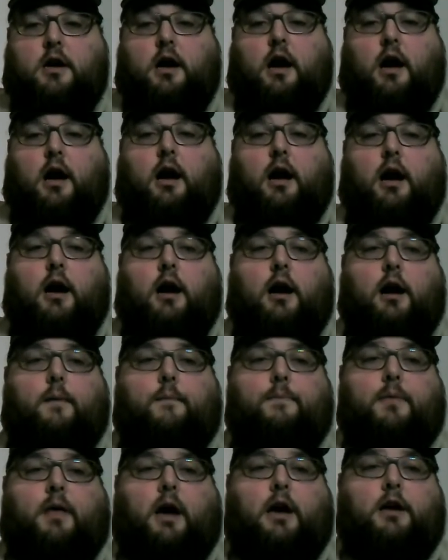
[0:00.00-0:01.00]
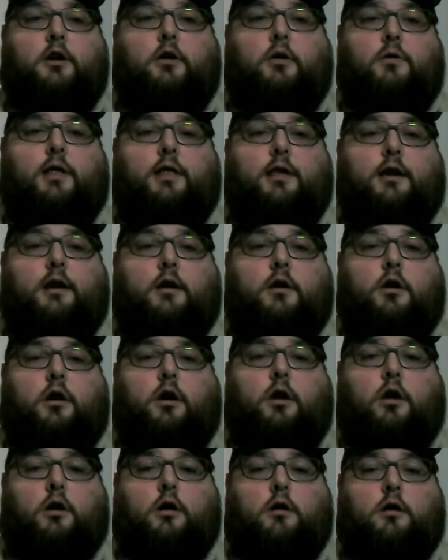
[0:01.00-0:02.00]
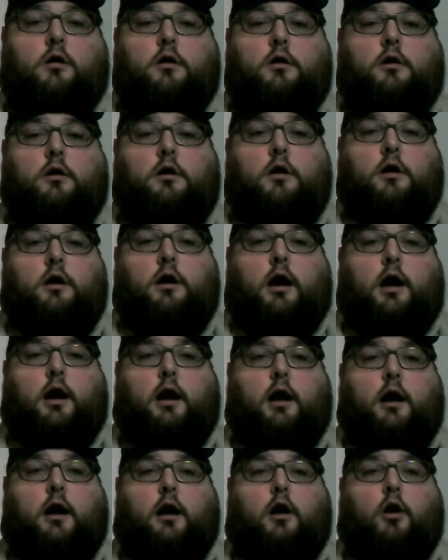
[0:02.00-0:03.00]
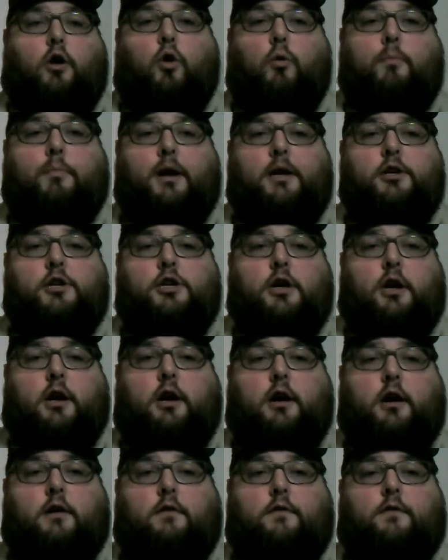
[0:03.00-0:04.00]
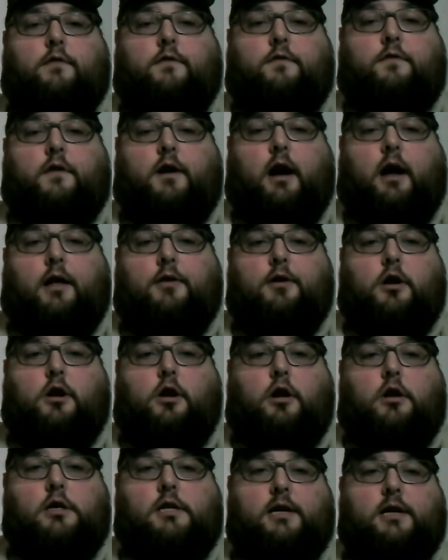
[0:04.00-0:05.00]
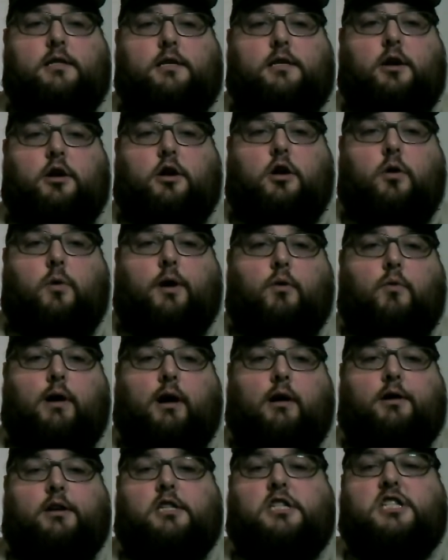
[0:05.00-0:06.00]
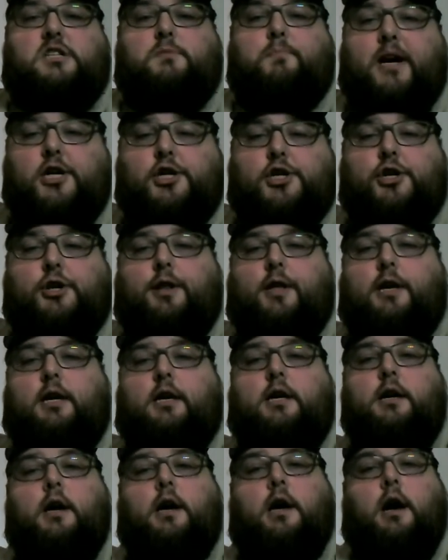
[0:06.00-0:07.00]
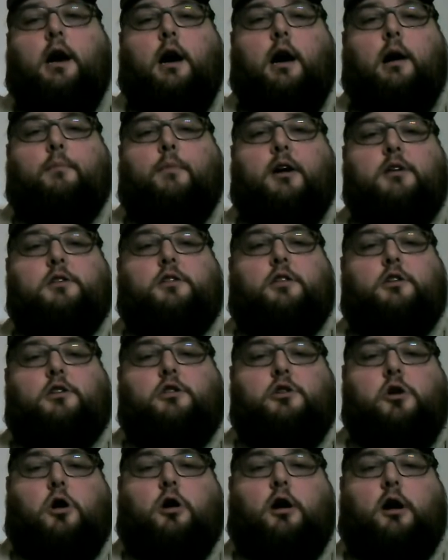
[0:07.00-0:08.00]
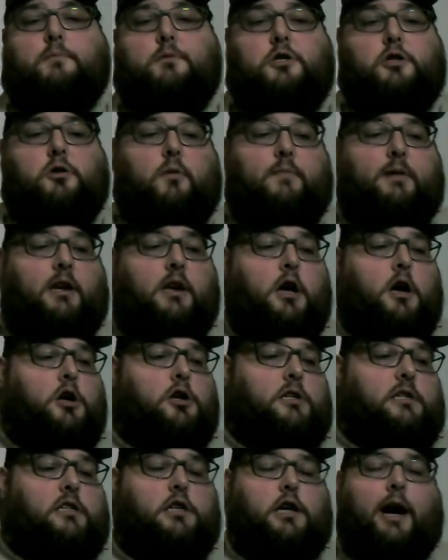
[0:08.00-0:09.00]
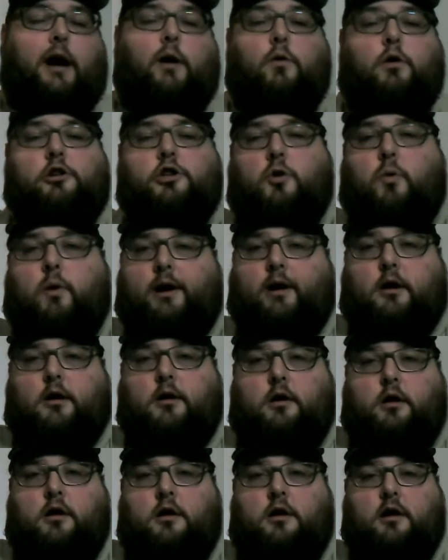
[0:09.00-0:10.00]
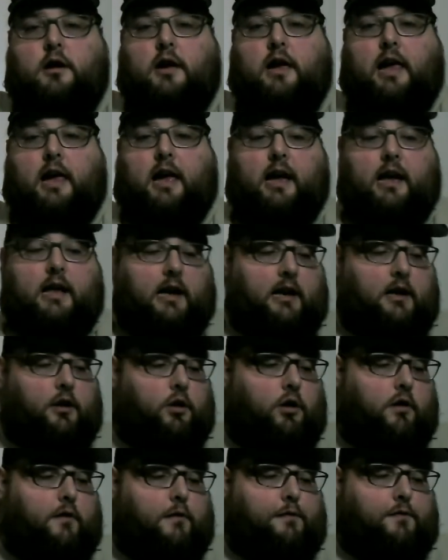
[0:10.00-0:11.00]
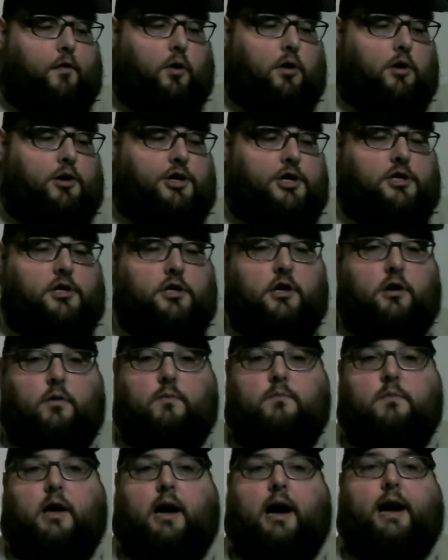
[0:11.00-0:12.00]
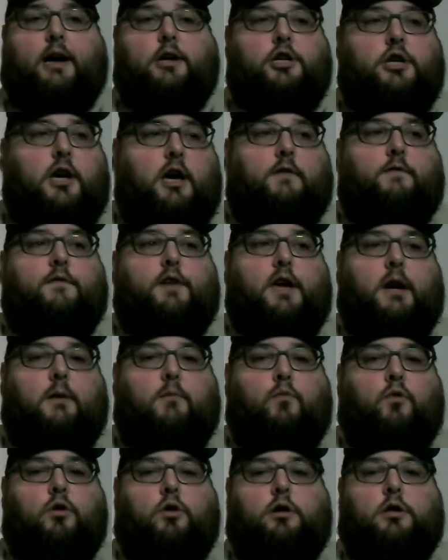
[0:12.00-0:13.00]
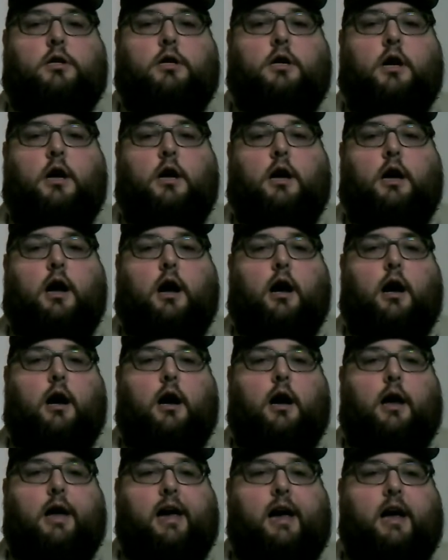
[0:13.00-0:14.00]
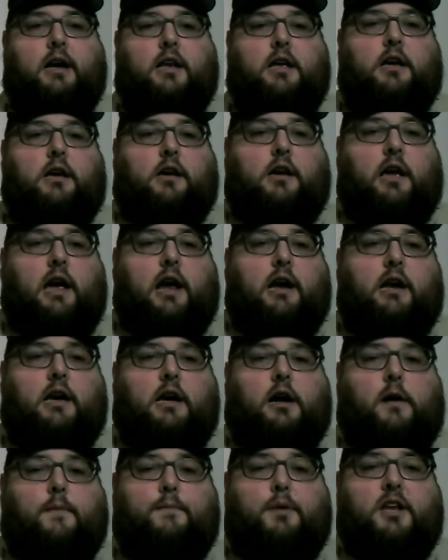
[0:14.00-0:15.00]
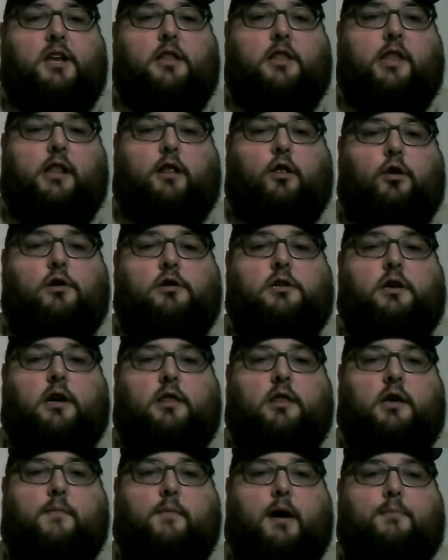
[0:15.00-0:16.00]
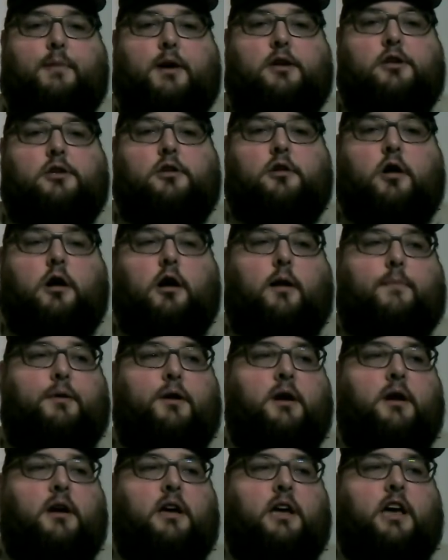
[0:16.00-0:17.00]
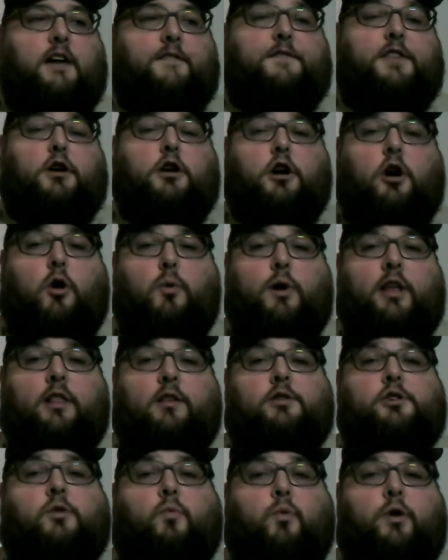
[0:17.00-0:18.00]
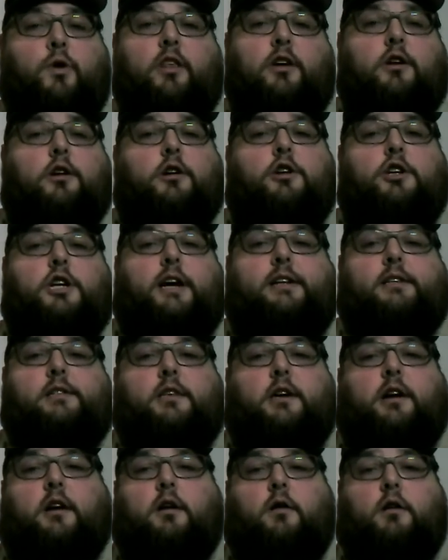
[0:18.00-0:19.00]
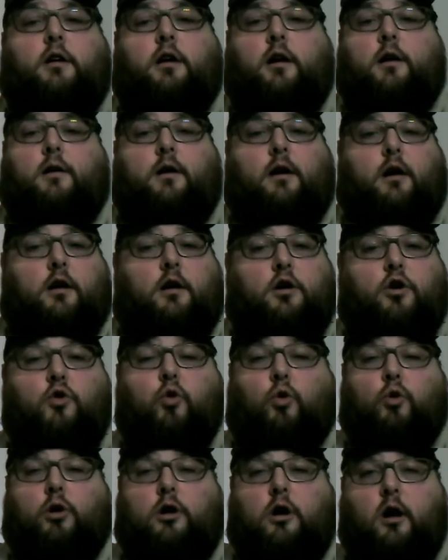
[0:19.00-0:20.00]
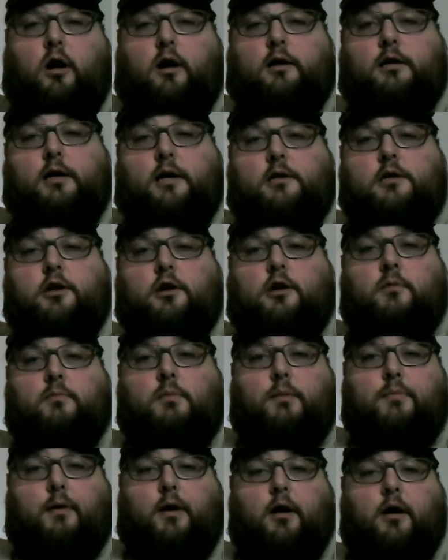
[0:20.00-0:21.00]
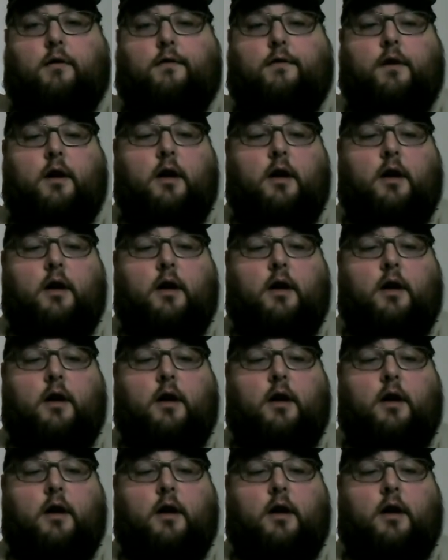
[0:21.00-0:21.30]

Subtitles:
I know that there are a whole bunch of other contests that are going around, especially amongst the startups. So I mean, scour Twitter and look for just the hashtag VMworld. Any company that looks like they might be a startup, if they're going, there's a really good chance they got a cool contest you can be part of.